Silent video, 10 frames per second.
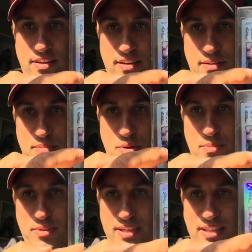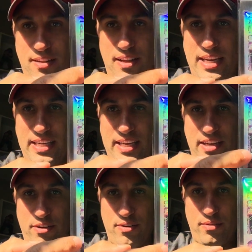almost like
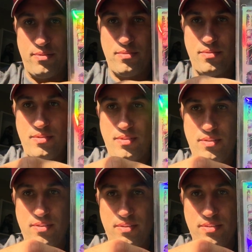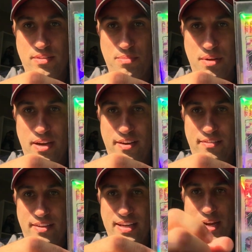lightning or some kind
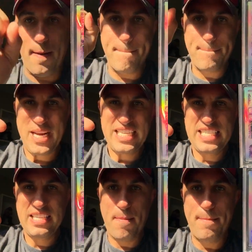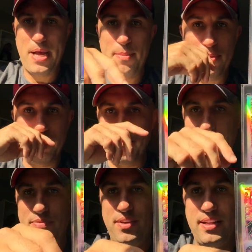of like popping
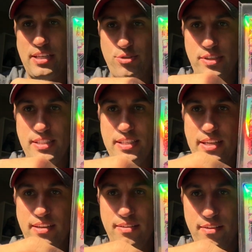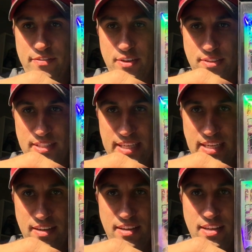electricity, feels like.